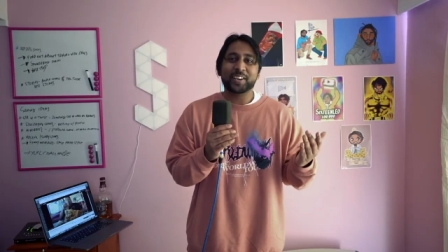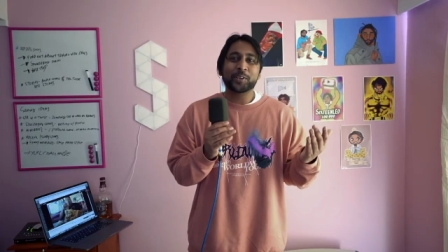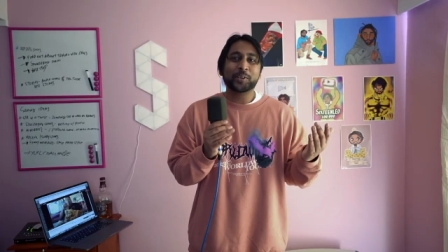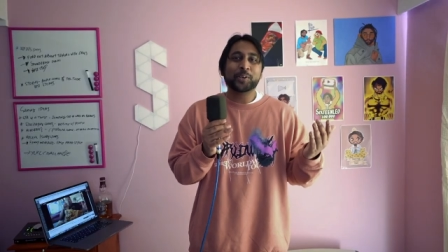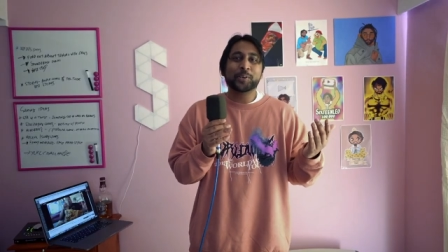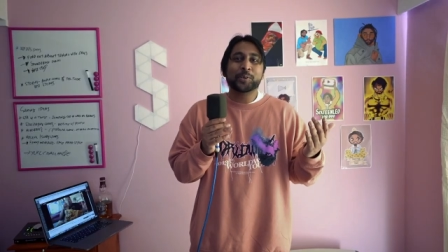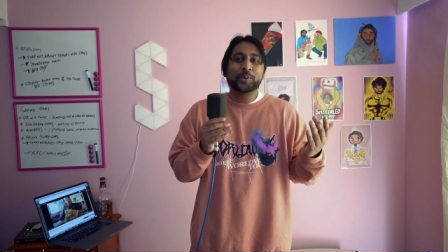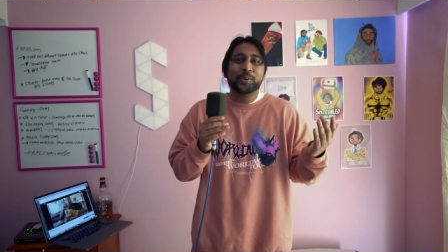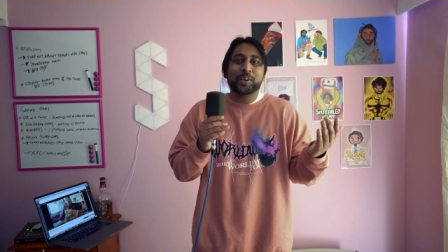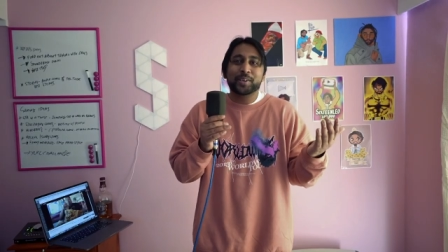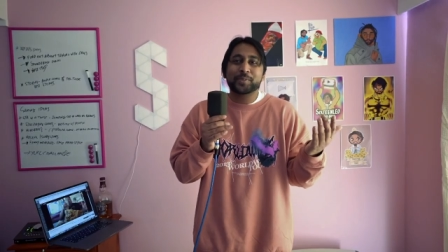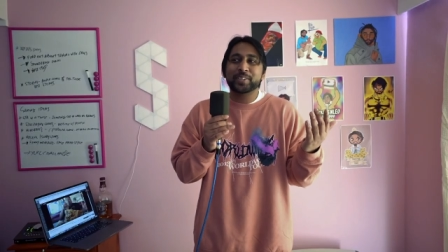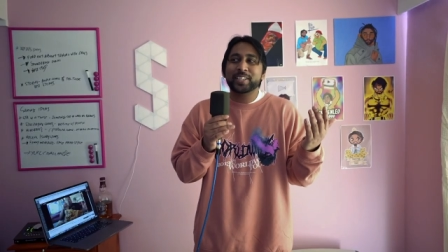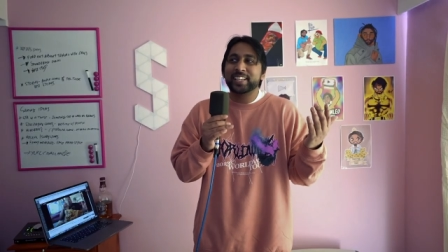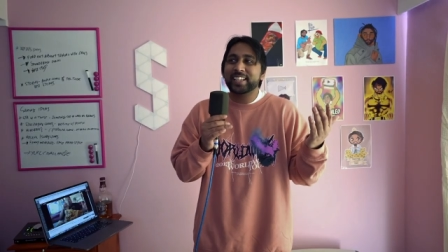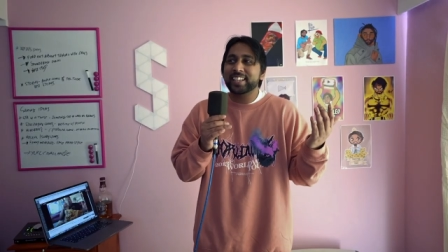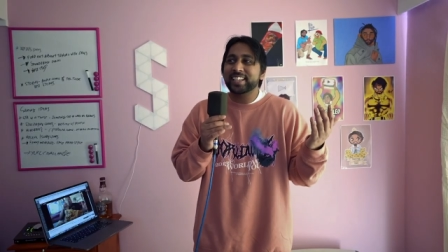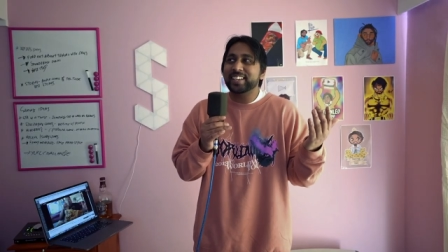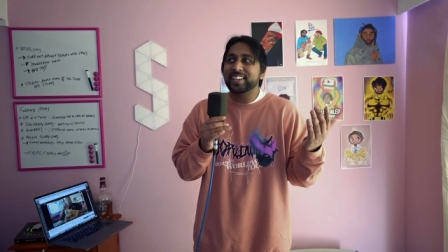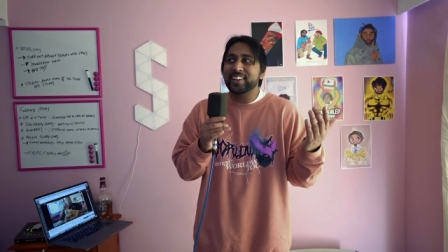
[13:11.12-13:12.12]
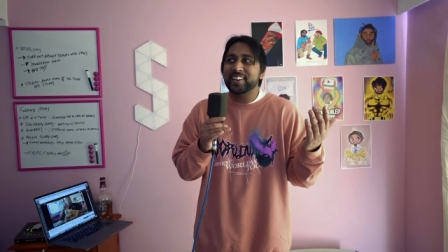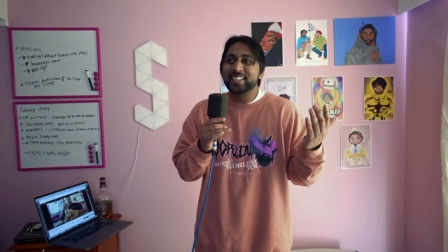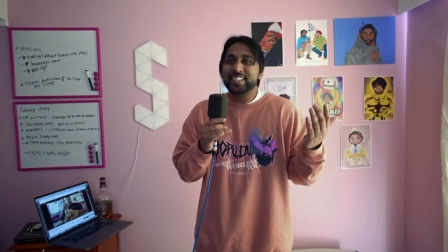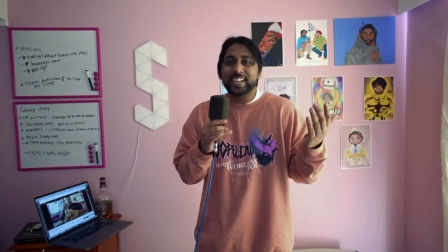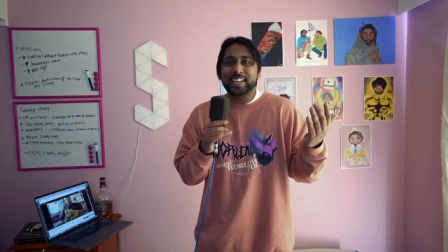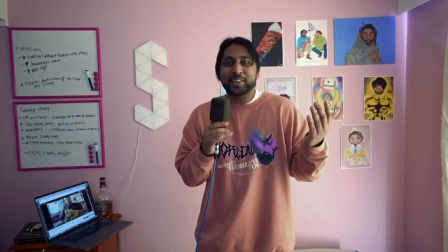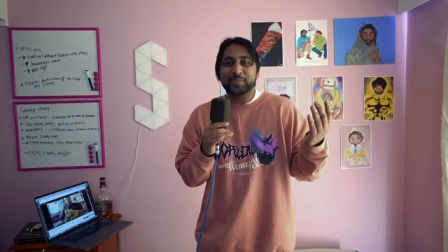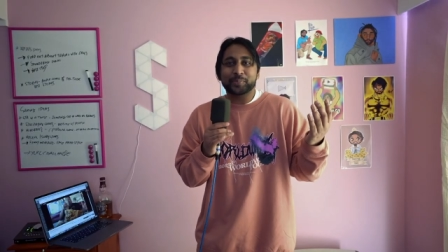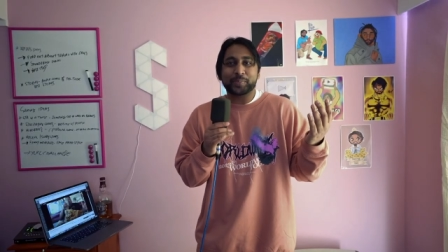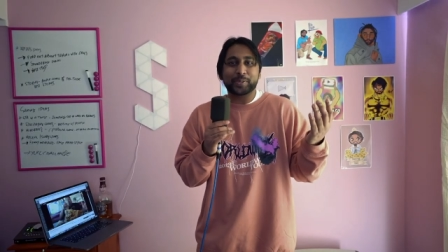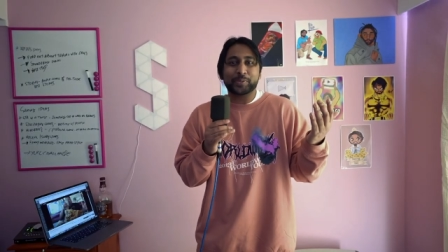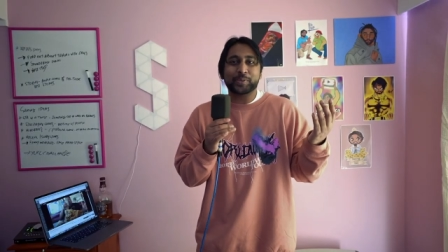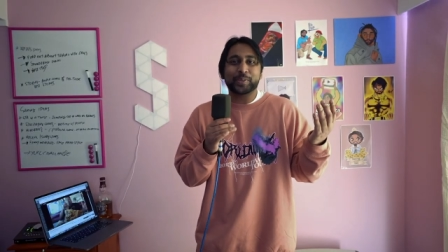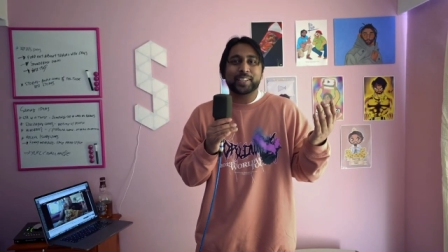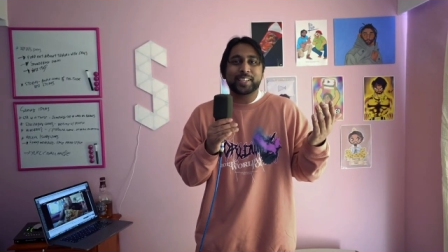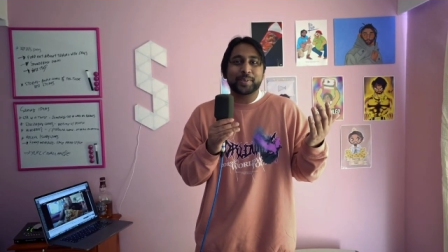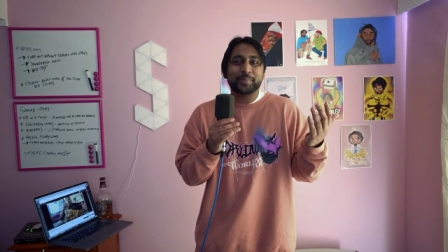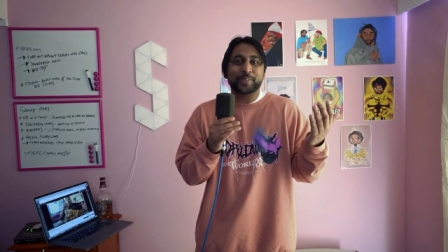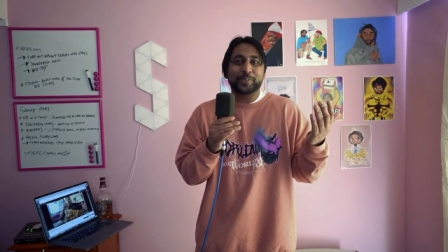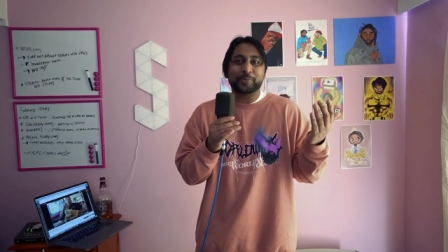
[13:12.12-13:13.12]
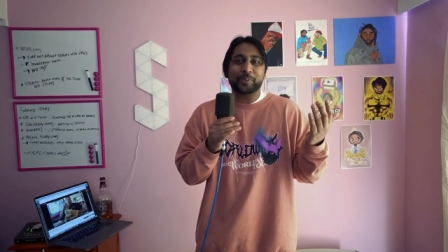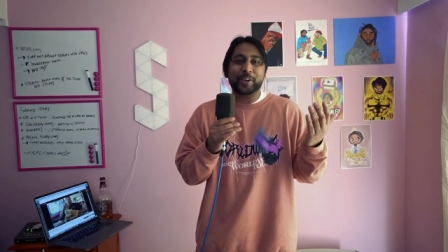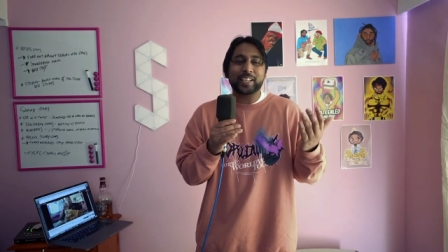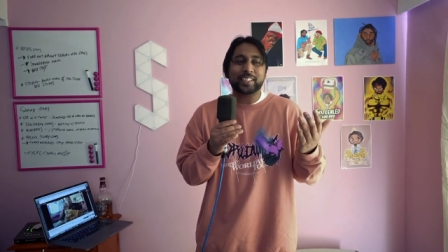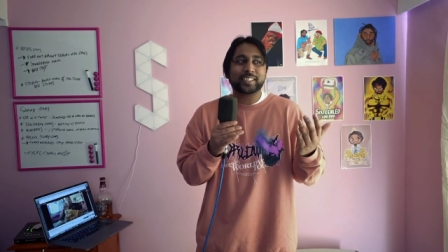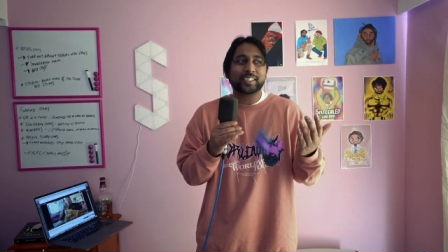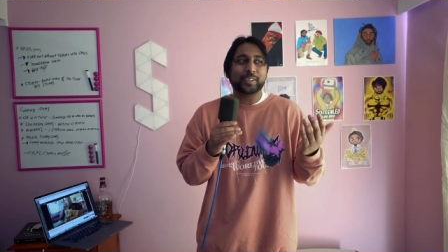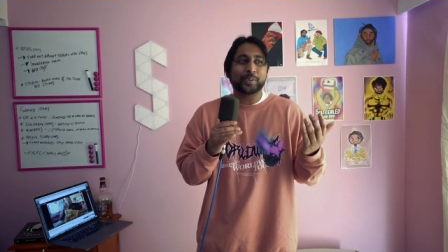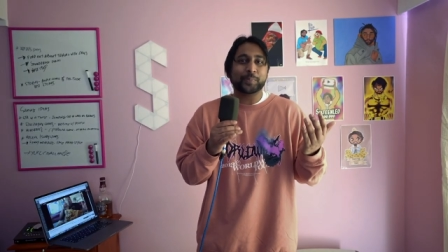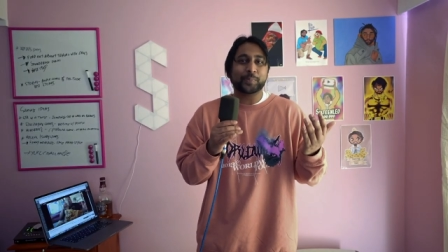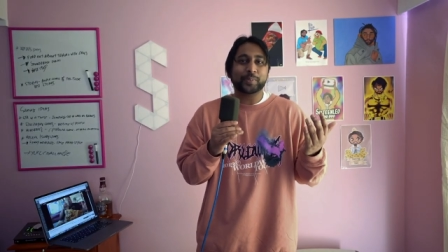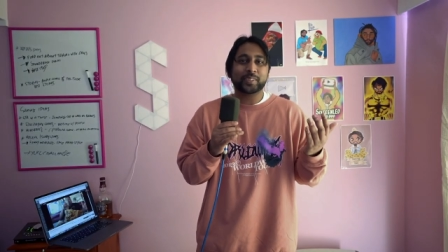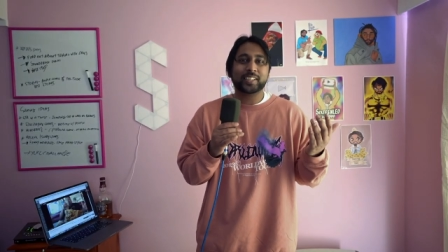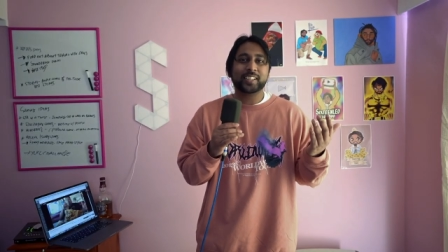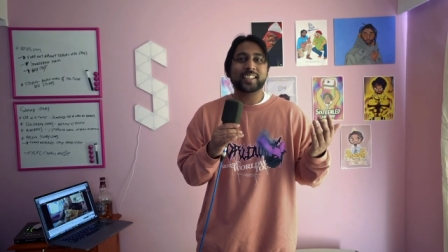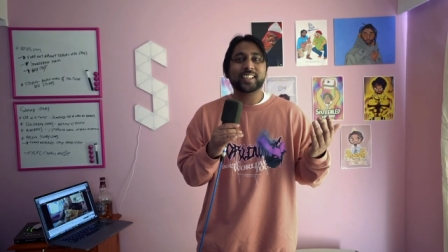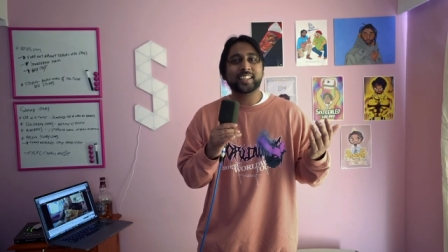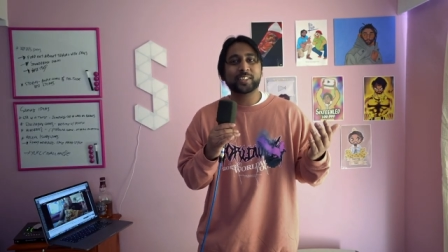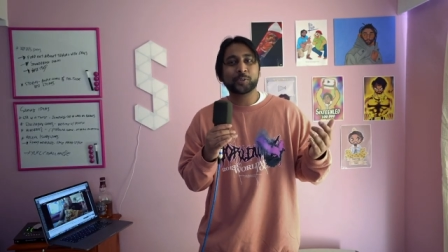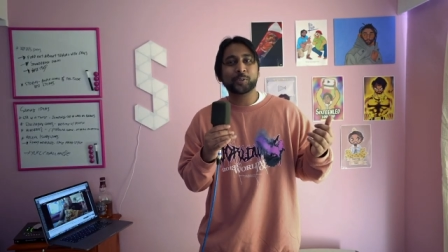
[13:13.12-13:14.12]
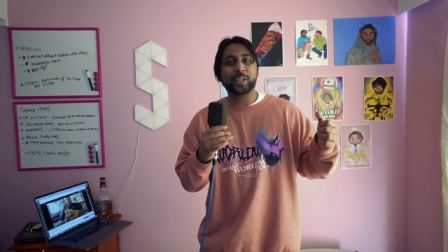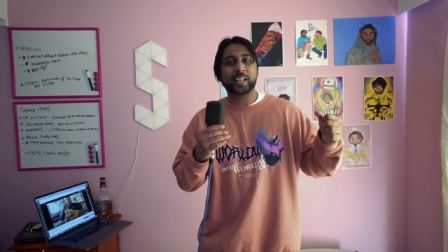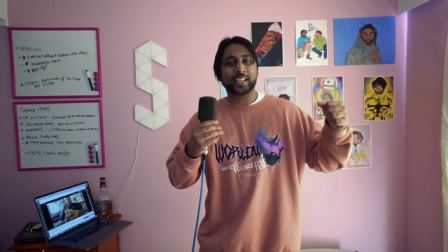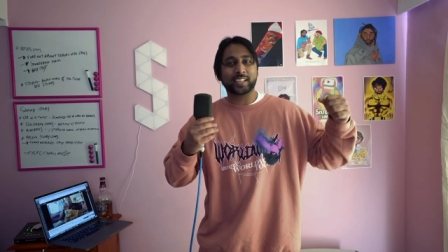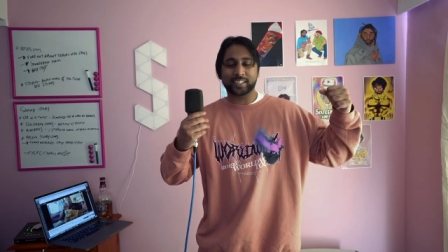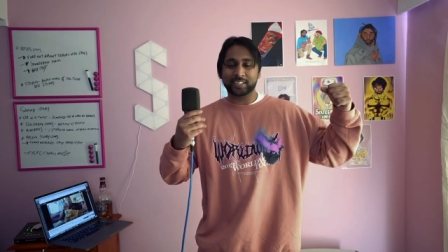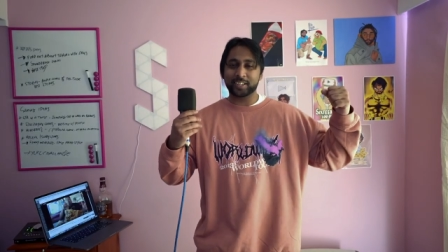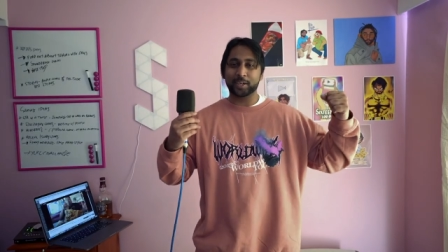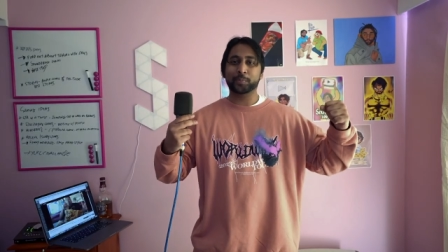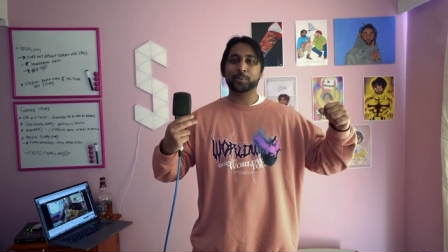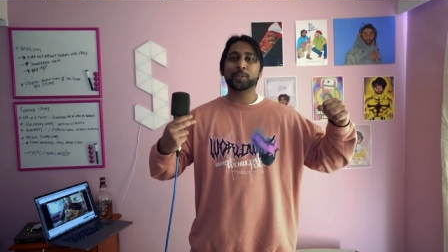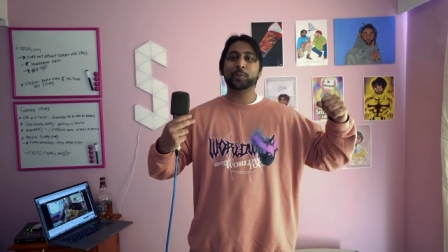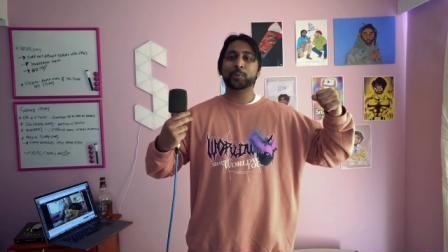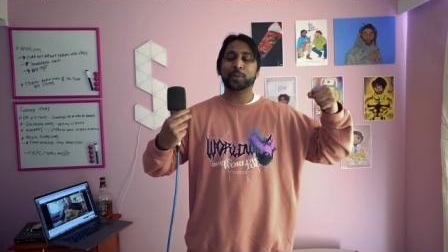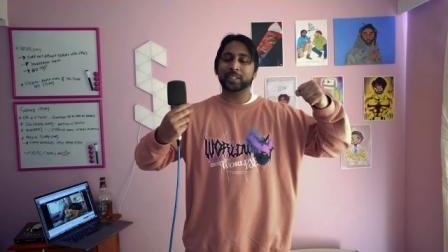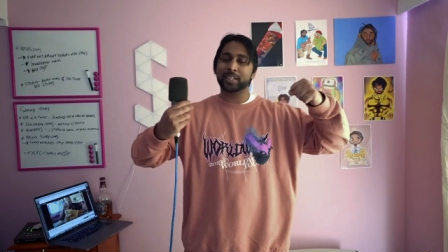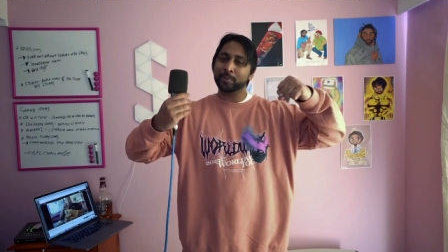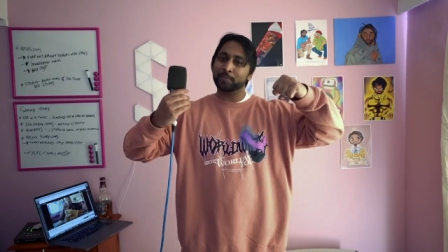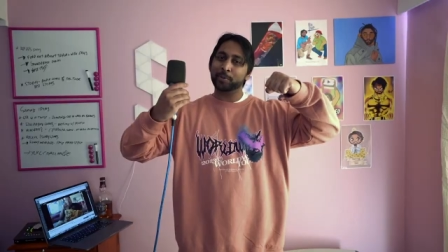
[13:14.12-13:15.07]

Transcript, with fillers: don't know who I want to get knocked out between him and RiceGum. Can they do like a double where they